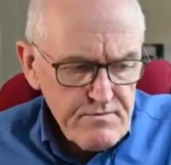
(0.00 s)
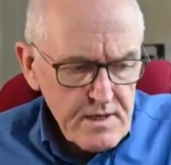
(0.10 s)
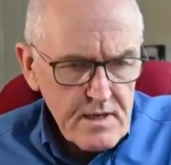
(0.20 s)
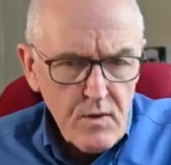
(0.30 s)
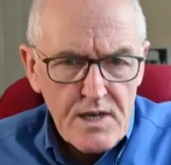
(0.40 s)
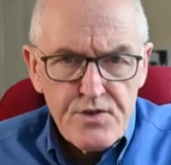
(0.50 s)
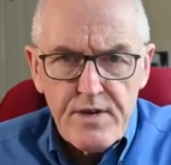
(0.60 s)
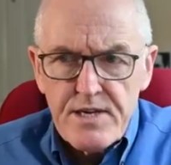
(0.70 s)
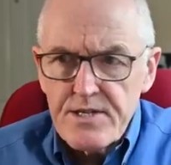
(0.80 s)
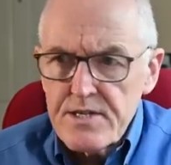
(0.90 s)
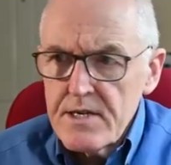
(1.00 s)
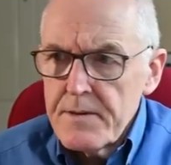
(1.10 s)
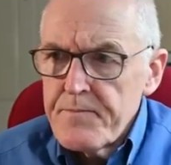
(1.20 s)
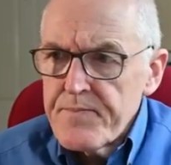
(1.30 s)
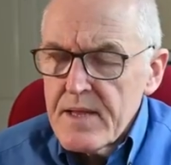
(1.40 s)
It was really quite strange to
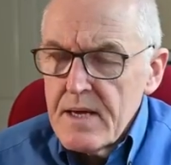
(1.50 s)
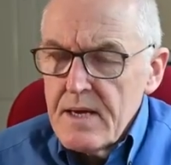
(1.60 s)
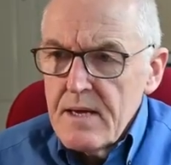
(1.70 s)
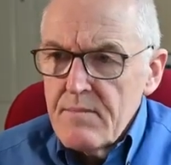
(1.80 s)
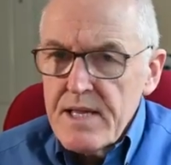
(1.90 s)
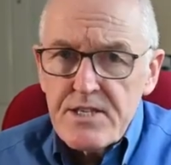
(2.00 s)
see. But